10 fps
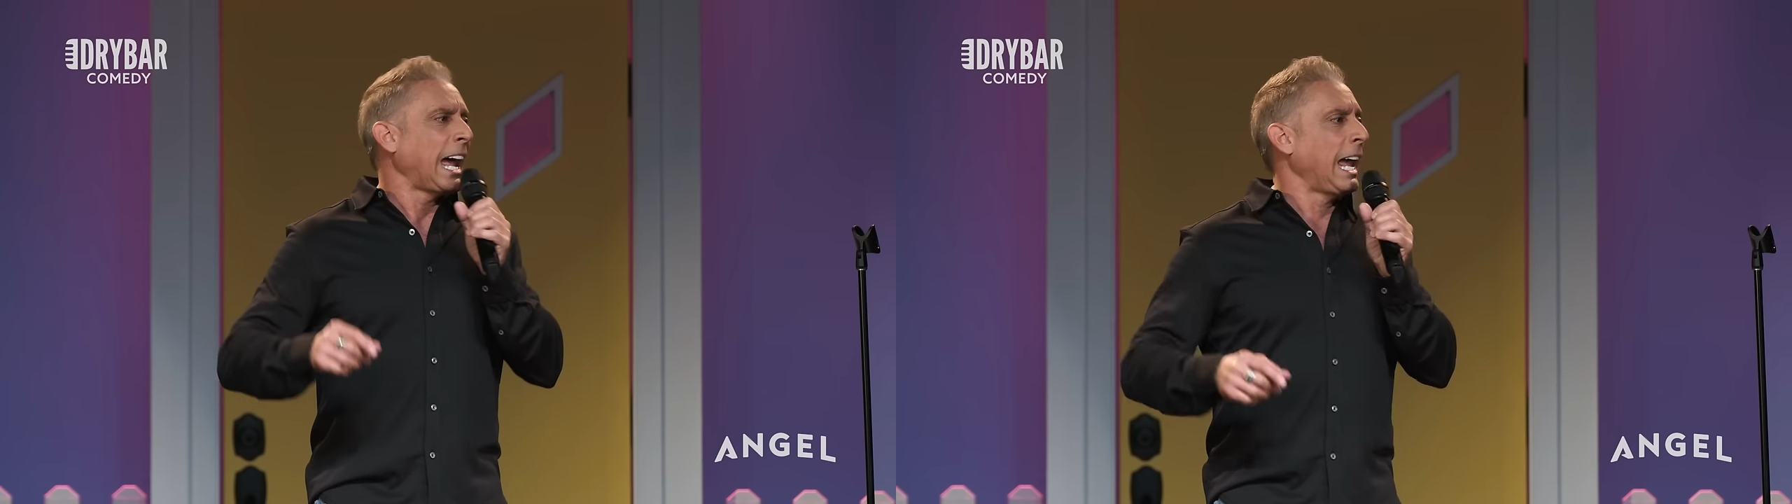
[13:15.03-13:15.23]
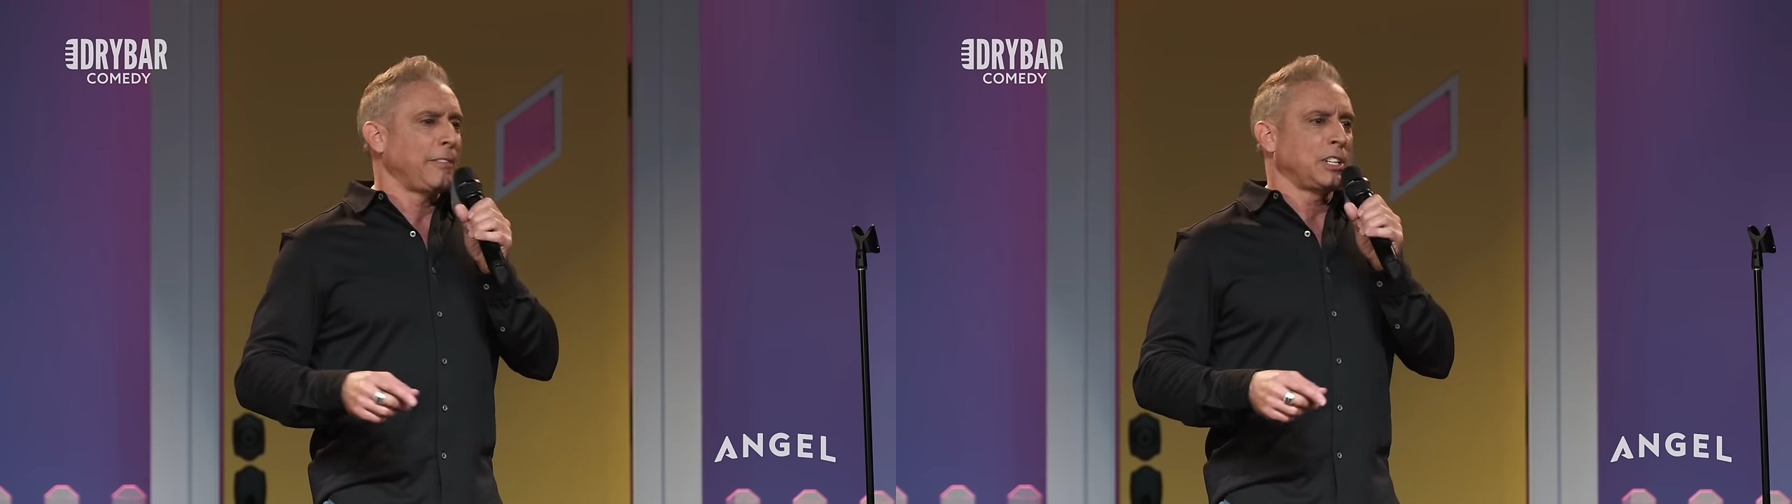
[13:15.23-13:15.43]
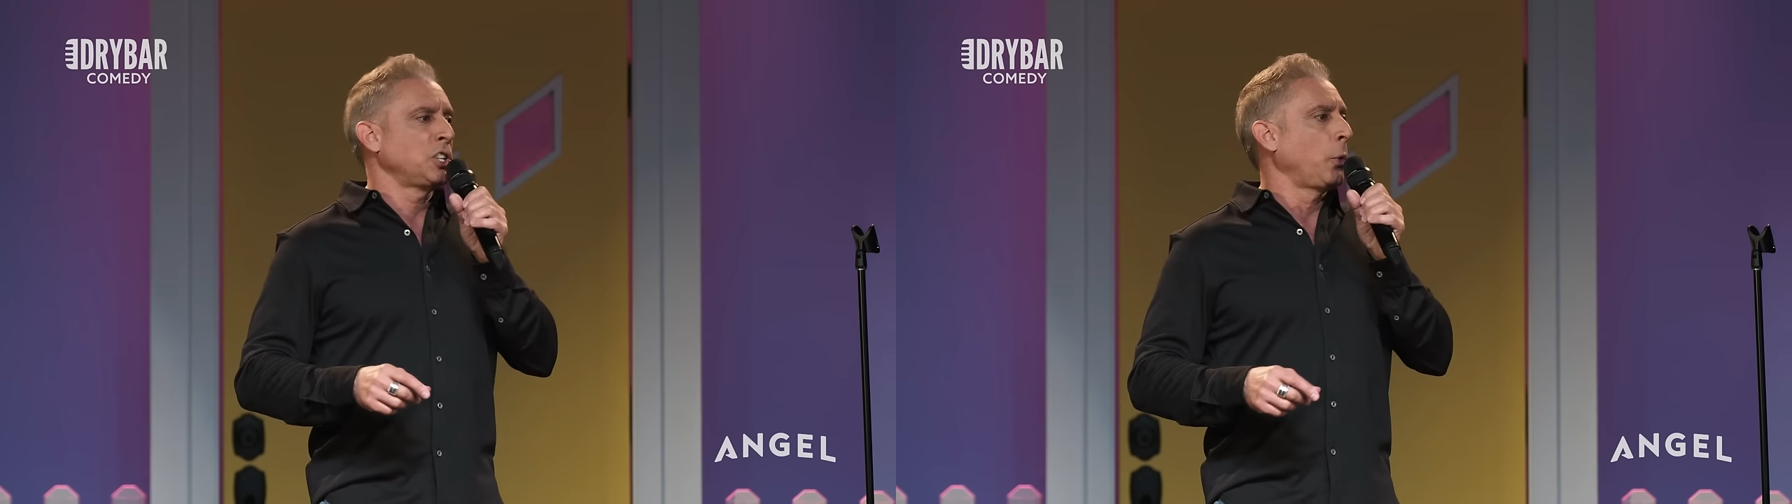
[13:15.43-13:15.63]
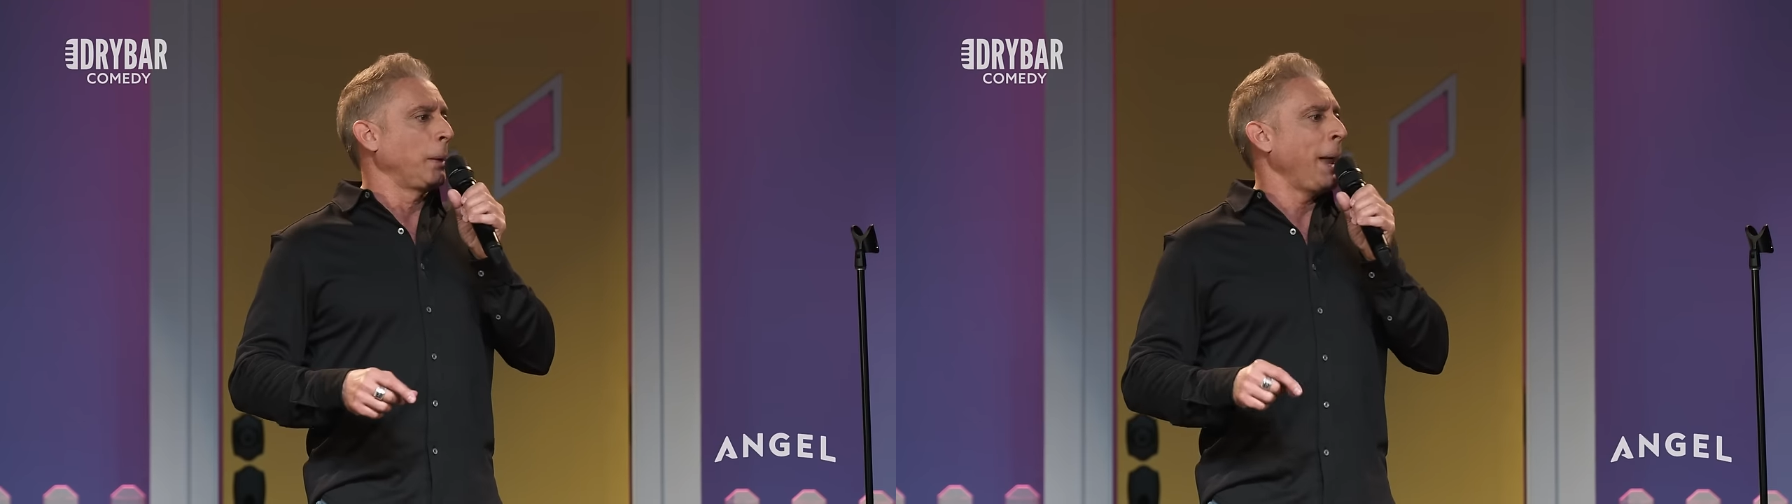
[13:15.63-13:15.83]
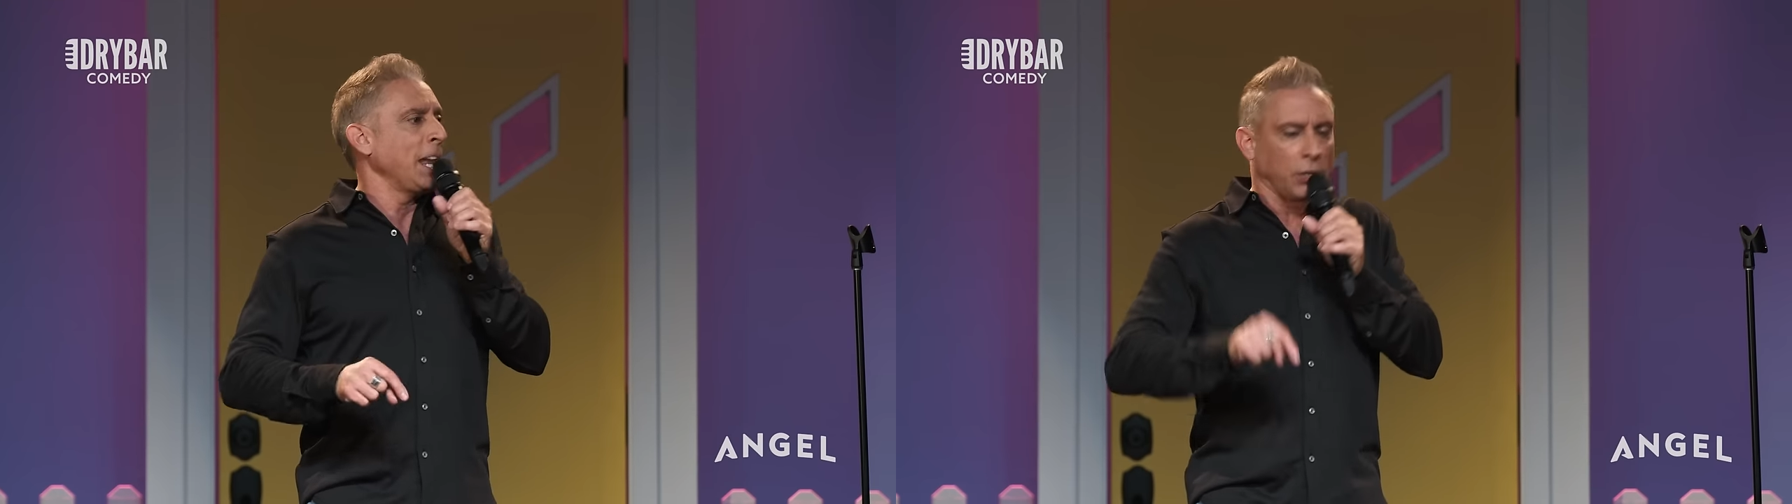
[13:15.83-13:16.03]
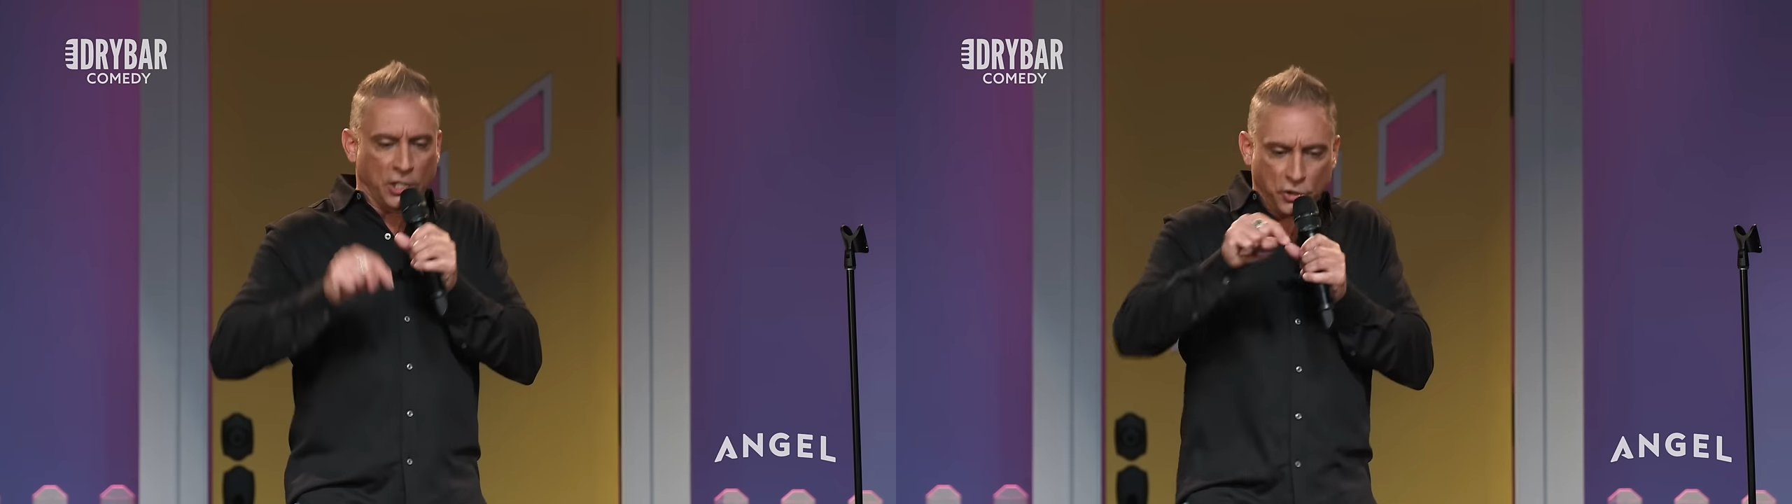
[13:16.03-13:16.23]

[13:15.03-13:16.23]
I have to do it manually.